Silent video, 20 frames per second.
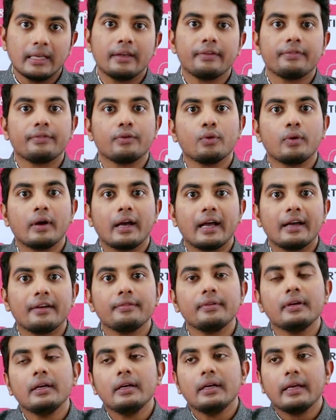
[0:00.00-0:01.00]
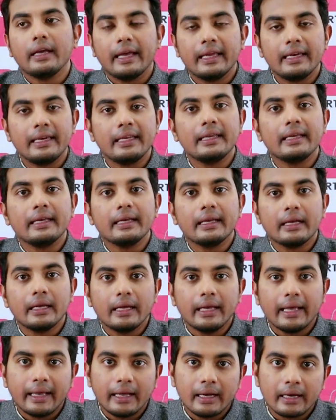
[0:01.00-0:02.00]
If you have any
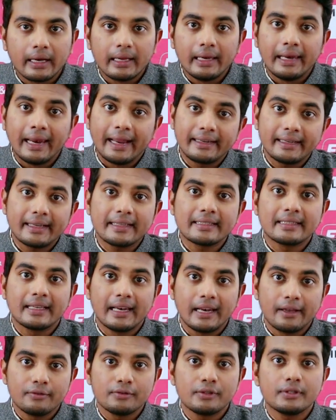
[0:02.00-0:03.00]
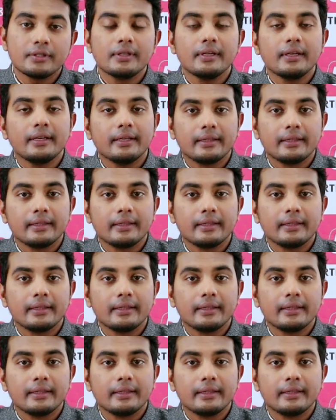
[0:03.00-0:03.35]
latex gloves,